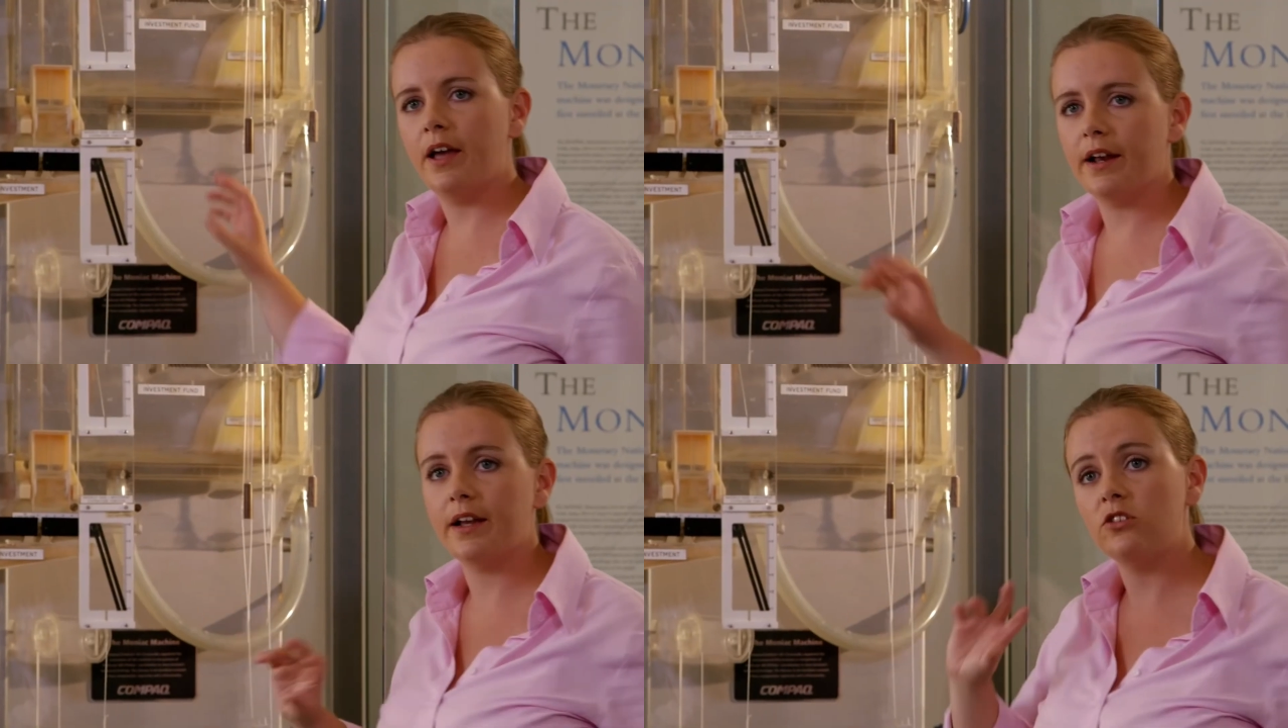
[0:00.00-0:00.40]

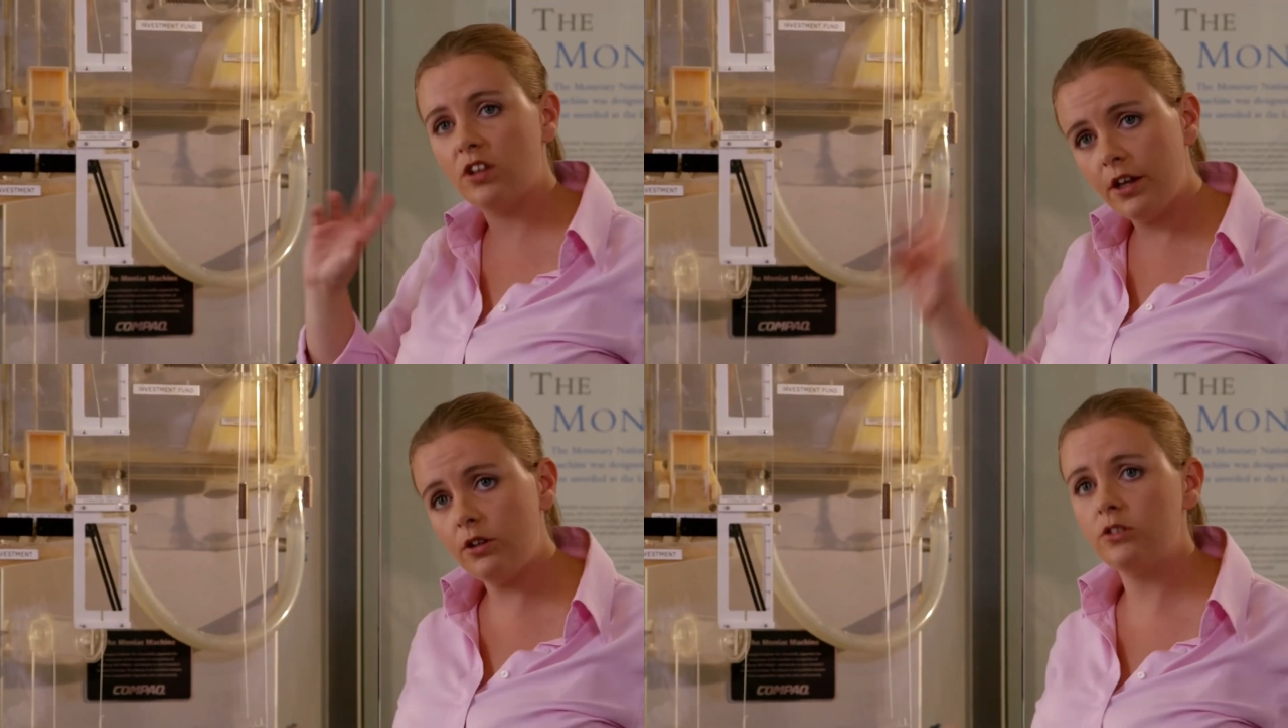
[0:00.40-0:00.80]
and it
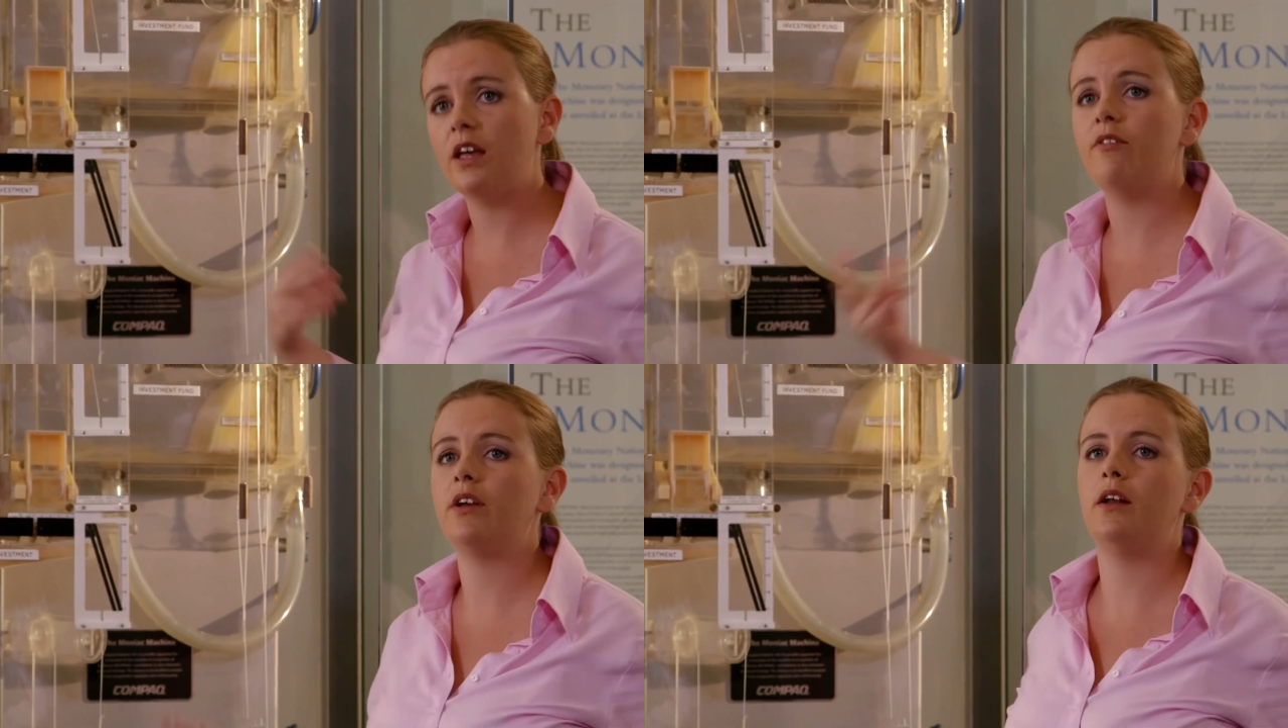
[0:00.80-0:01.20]
continues
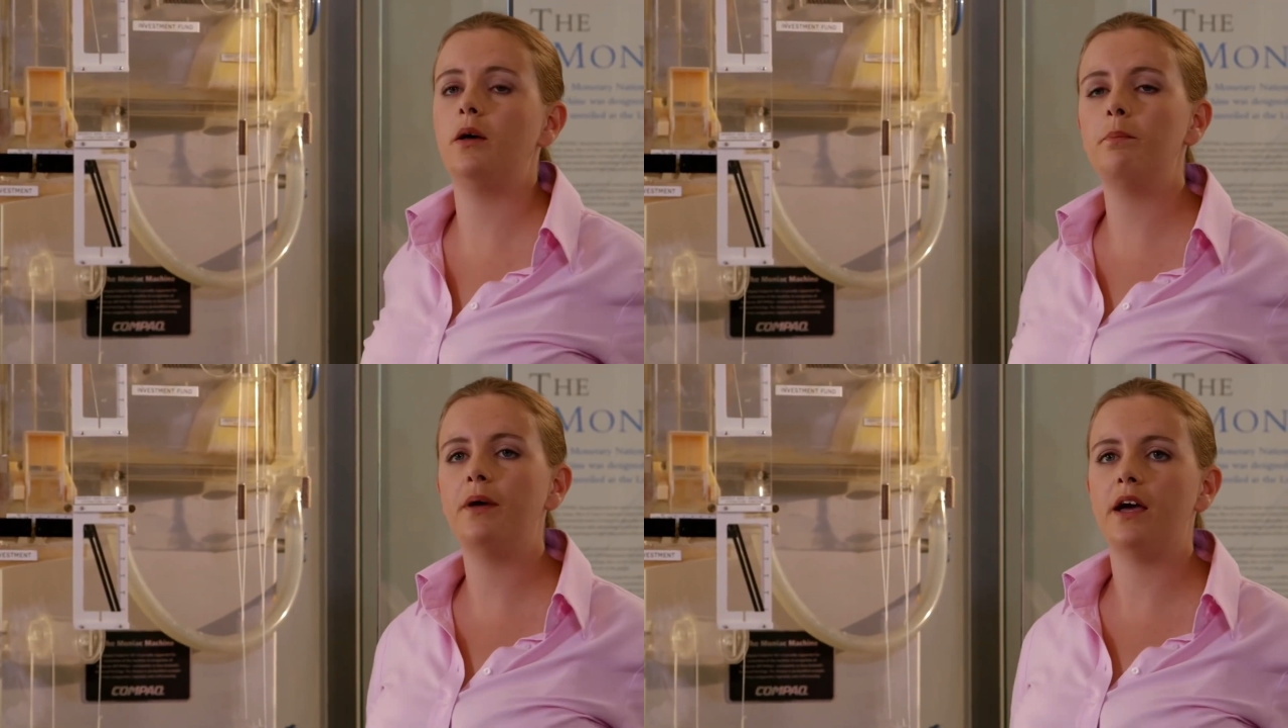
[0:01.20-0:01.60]
having an
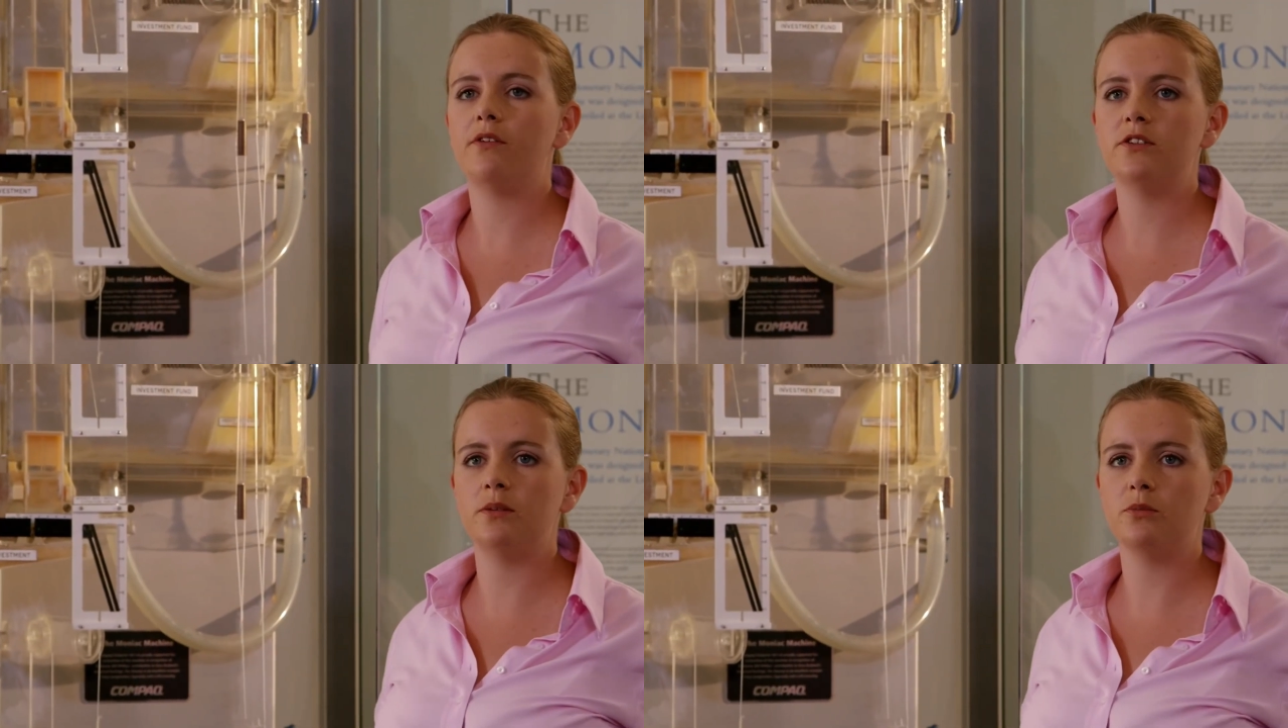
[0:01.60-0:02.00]

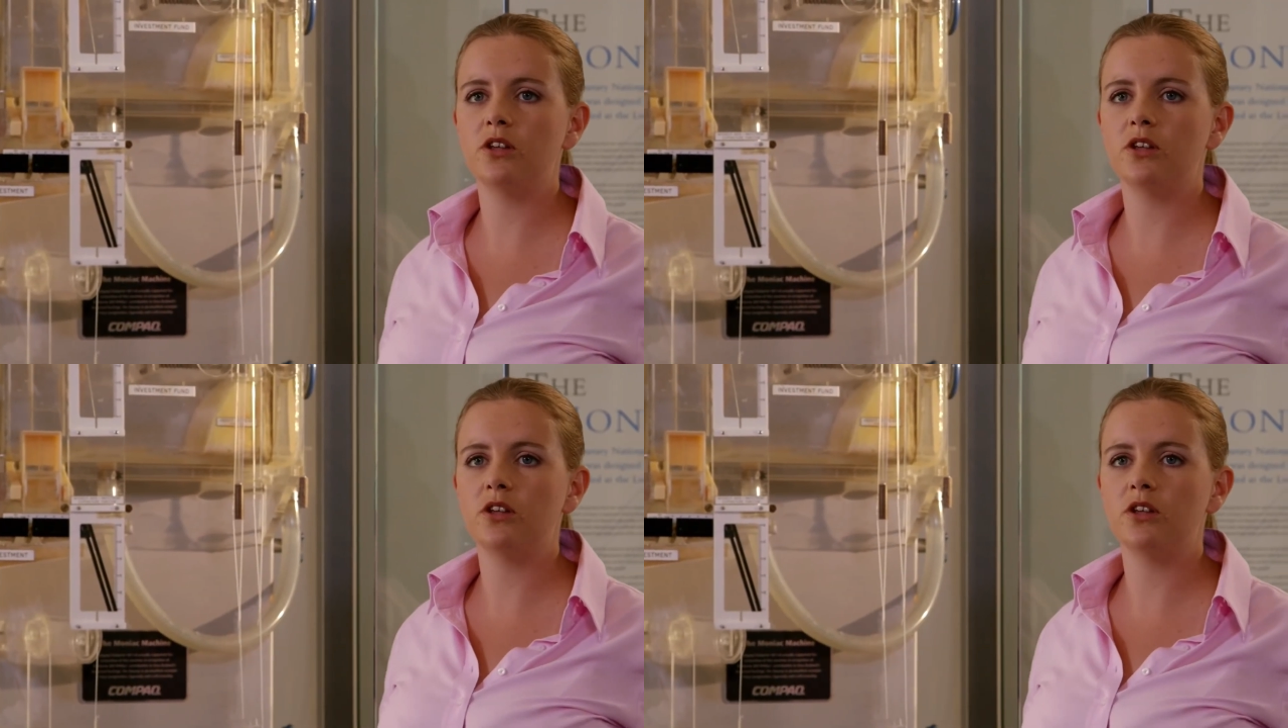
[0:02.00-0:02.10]
impact for some